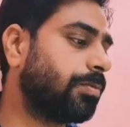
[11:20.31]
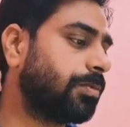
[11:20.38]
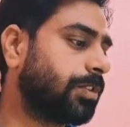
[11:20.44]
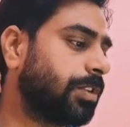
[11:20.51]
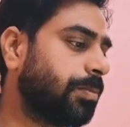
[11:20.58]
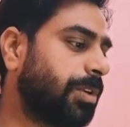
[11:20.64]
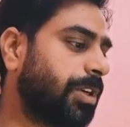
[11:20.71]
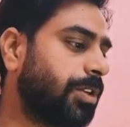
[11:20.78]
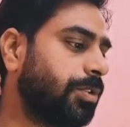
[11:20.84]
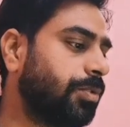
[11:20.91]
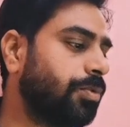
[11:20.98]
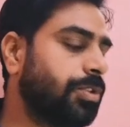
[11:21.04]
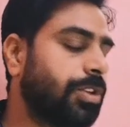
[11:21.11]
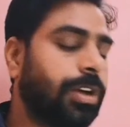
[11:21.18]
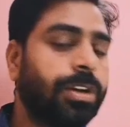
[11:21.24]
separate
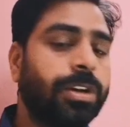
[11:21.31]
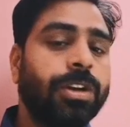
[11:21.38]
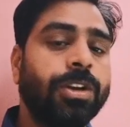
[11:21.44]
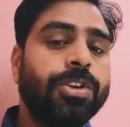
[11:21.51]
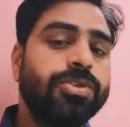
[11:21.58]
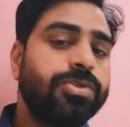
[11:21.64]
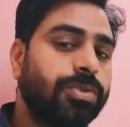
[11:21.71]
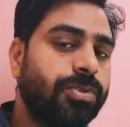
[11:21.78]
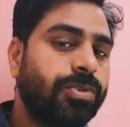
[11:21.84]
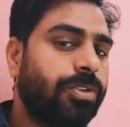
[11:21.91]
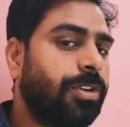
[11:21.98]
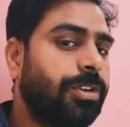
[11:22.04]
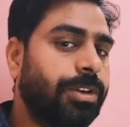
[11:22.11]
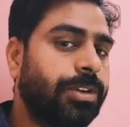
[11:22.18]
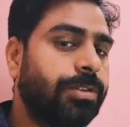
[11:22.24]
user, so
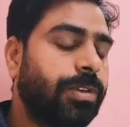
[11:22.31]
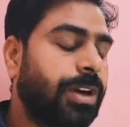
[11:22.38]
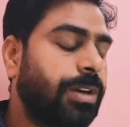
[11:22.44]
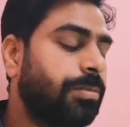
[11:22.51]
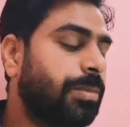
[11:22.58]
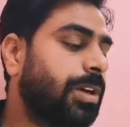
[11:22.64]
not required.